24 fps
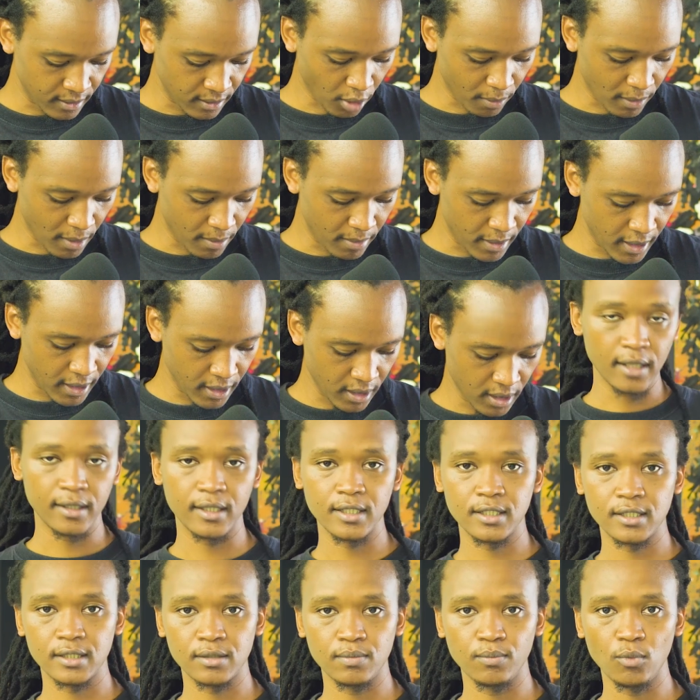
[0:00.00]
probably at
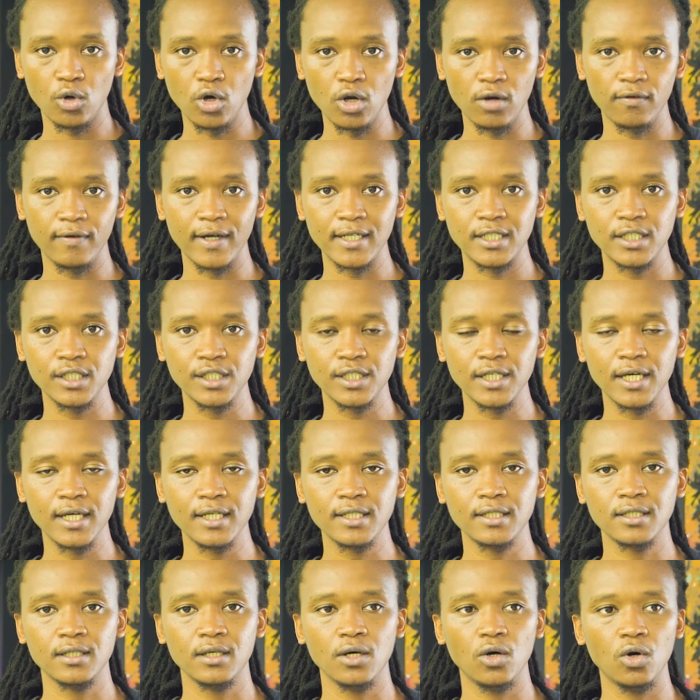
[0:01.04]
the small of a
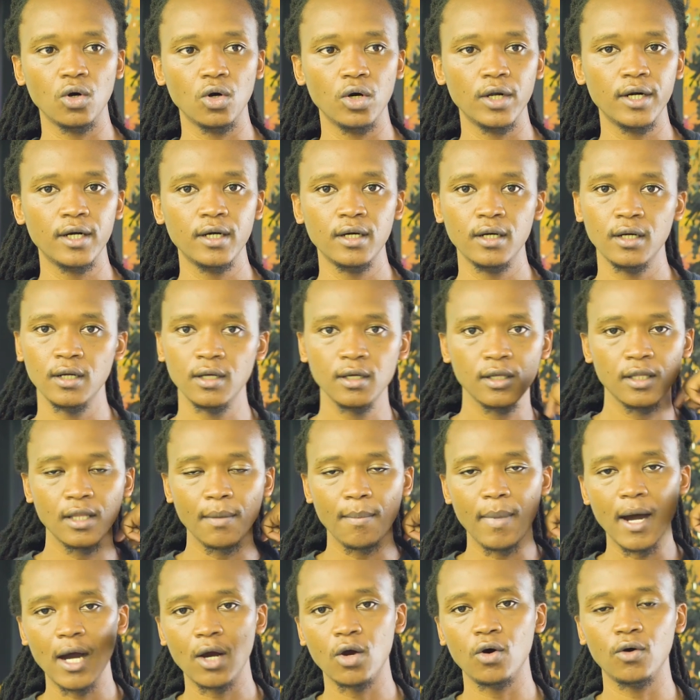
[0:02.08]
t-shirt or the
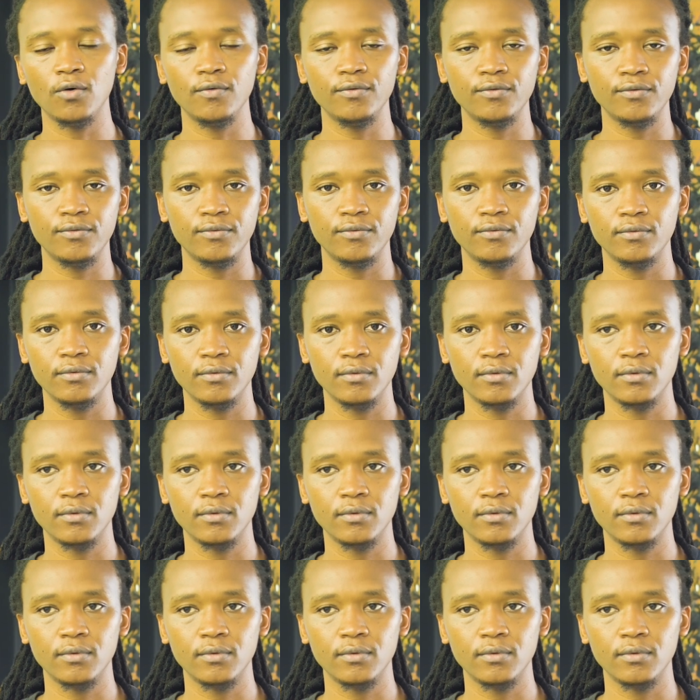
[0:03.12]
back of